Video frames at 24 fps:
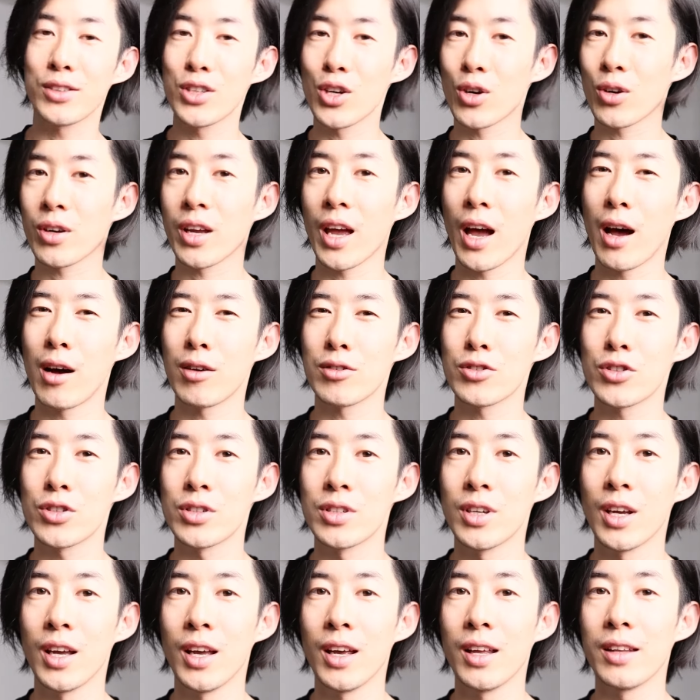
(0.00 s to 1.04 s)
on your
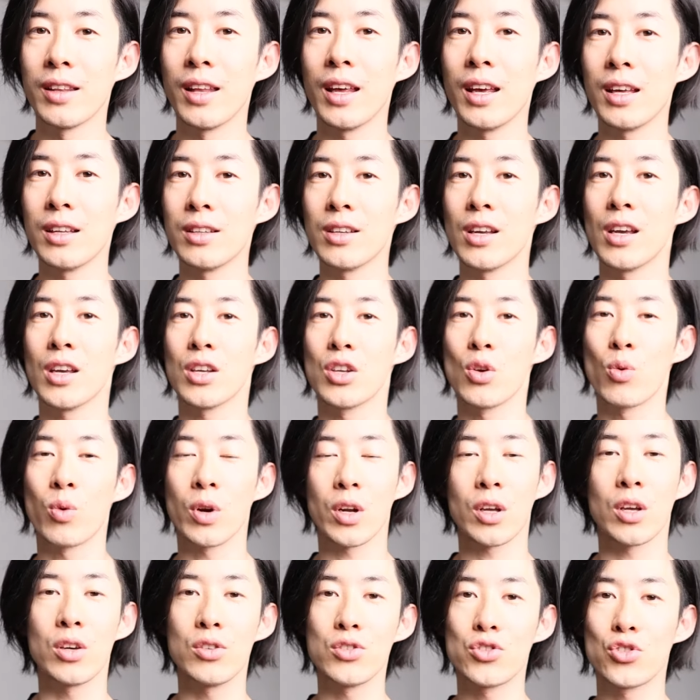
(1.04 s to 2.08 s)
couch. Then you
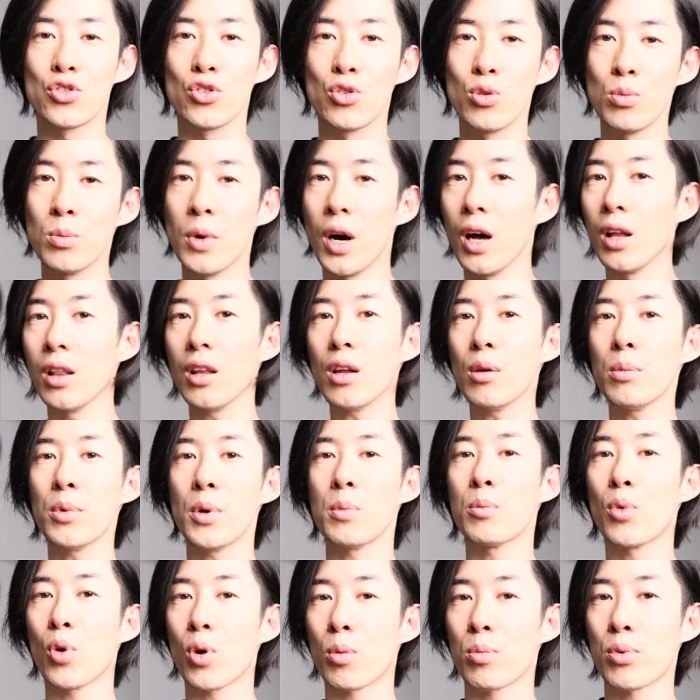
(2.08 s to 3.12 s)
wanna consume a little
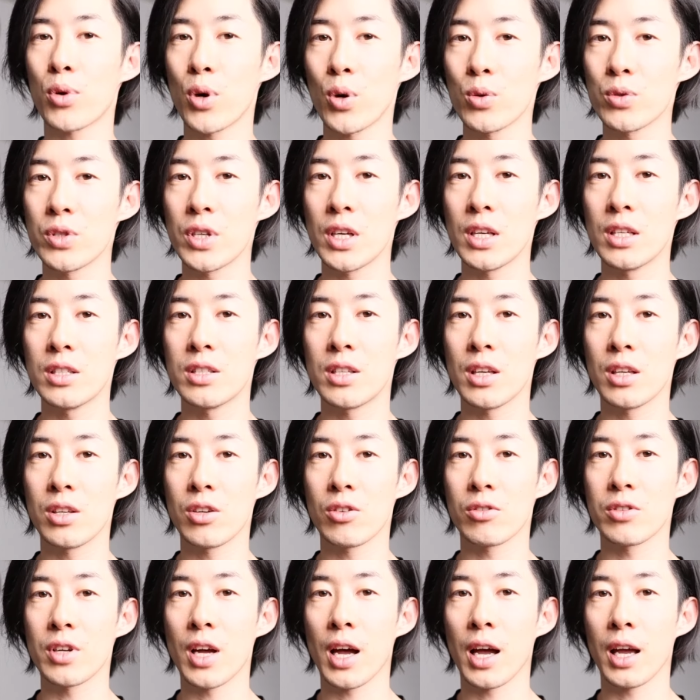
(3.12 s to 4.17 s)
bit more proteins in
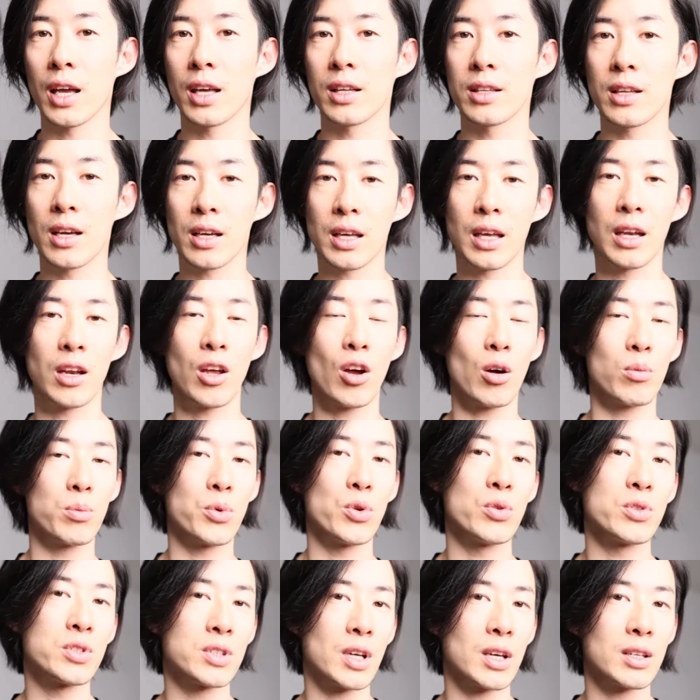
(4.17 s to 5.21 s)
your diet that can
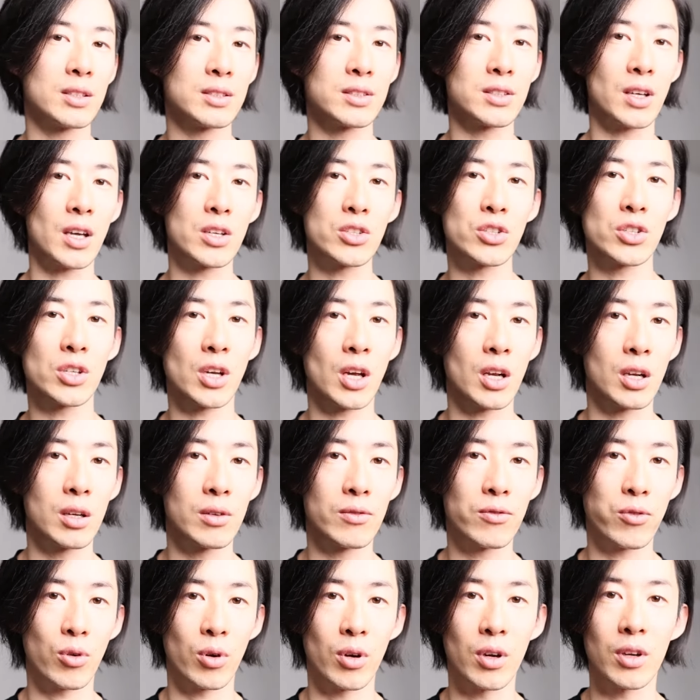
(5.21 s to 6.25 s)
help you stay
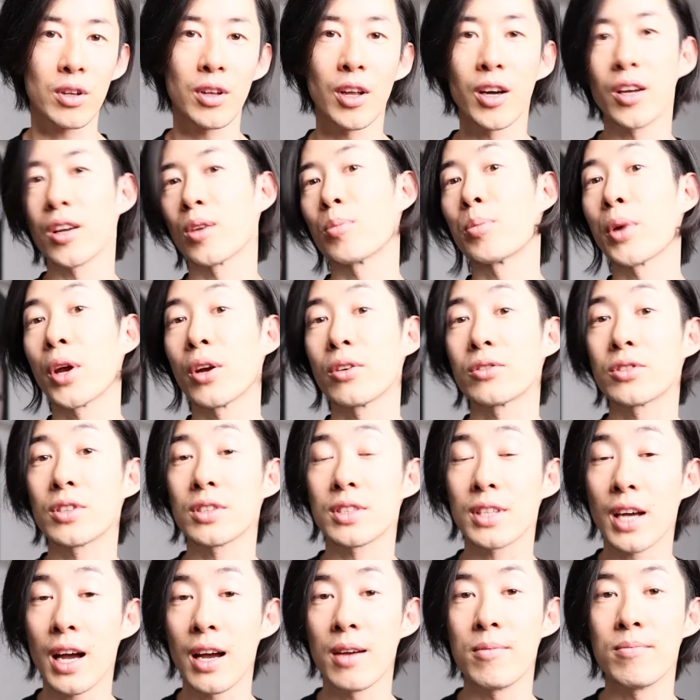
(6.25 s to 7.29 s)
satiated for longer periods
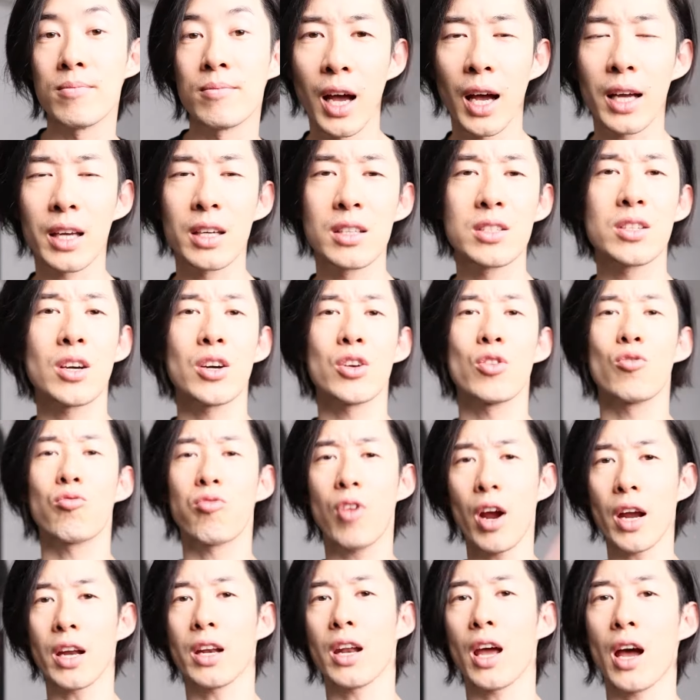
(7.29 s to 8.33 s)
of time. I can tell you
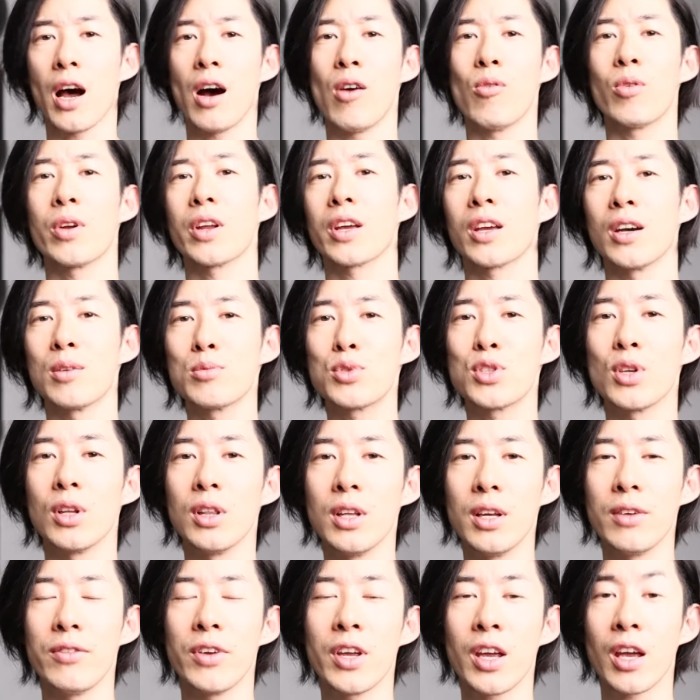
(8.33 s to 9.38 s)
right now, when it comes to
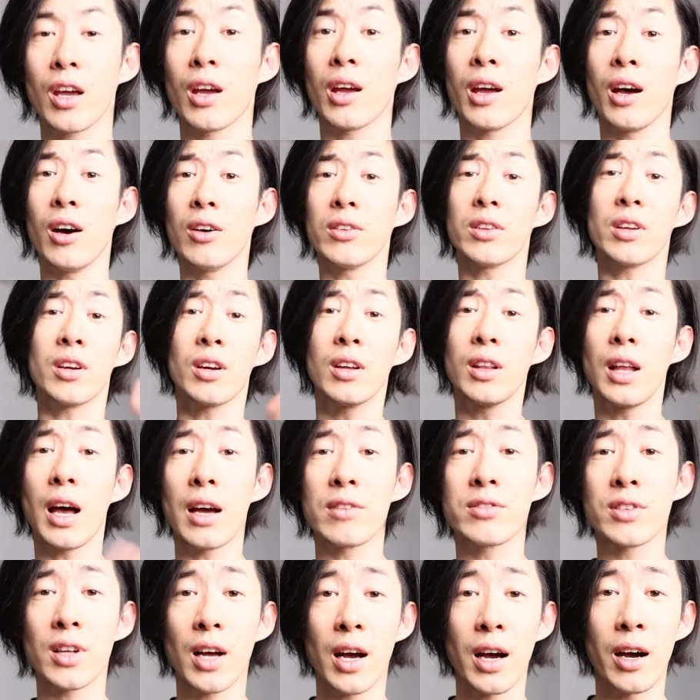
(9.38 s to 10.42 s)
living a healthier
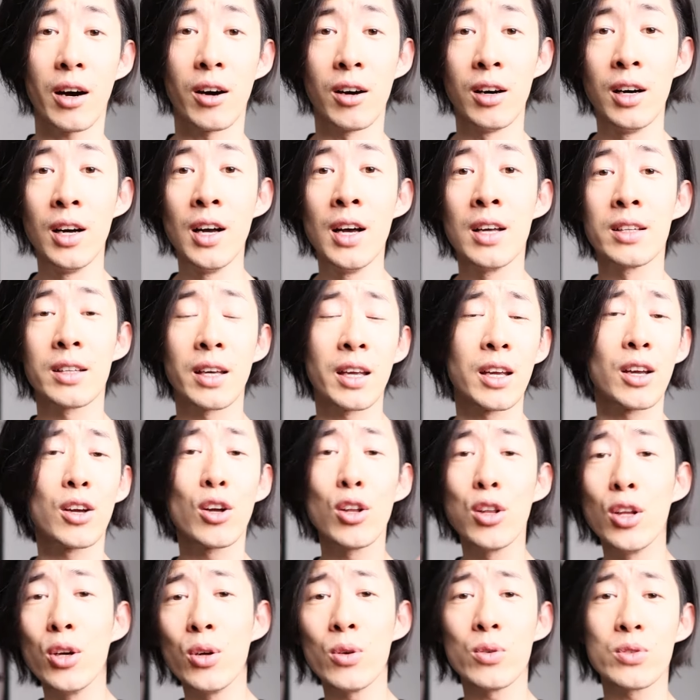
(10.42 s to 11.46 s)
lifestyle that
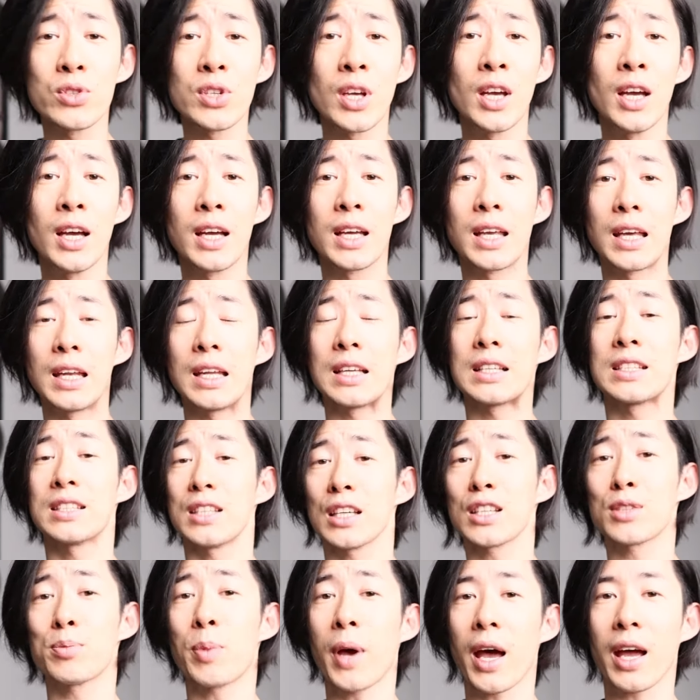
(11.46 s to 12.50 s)
includes getting
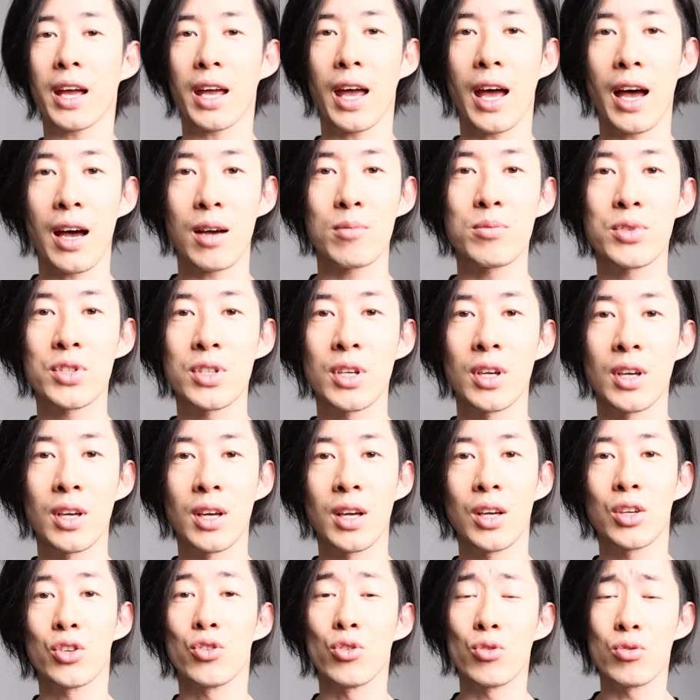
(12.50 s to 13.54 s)
six pack abs,
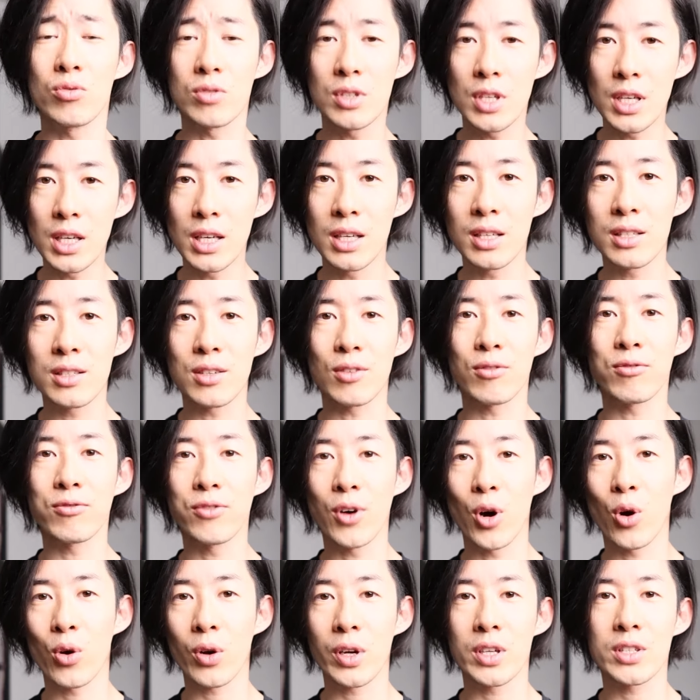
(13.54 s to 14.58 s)
you need to
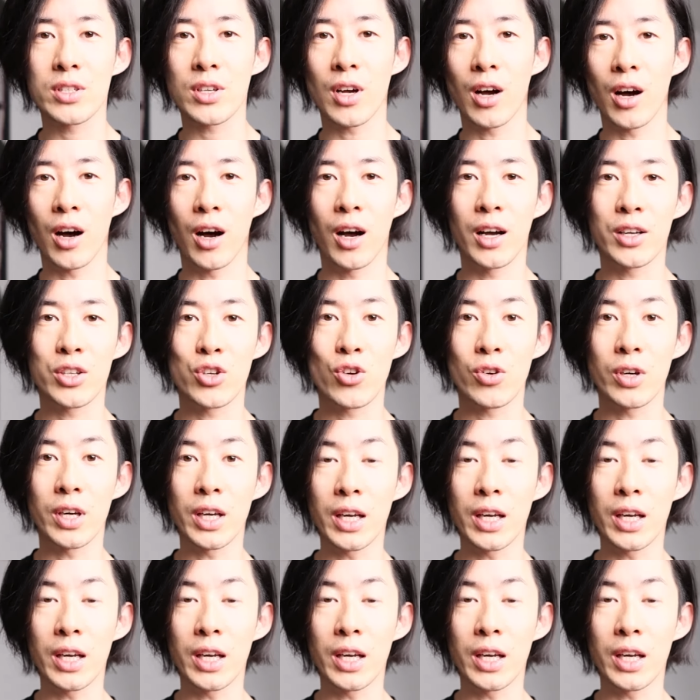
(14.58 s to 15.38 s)
focus on your